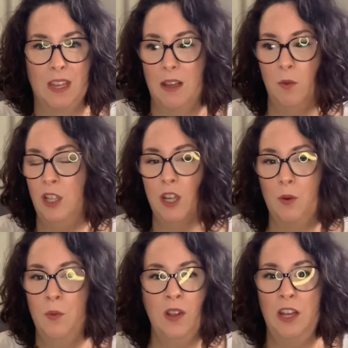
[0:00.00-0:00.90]
would look
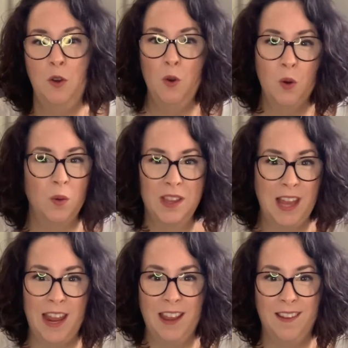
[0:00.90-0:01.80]
really cool with
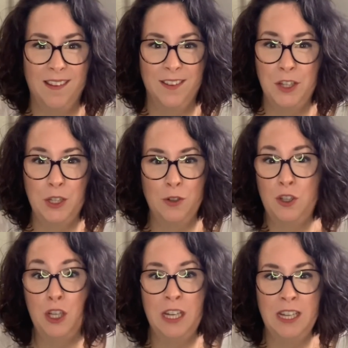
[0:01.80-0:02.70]
like just your
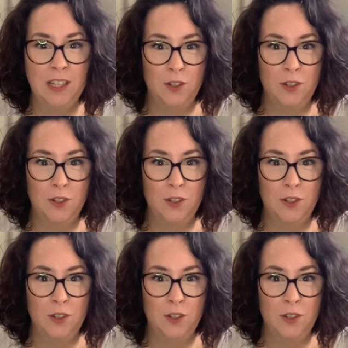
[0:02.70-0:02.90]
jeans,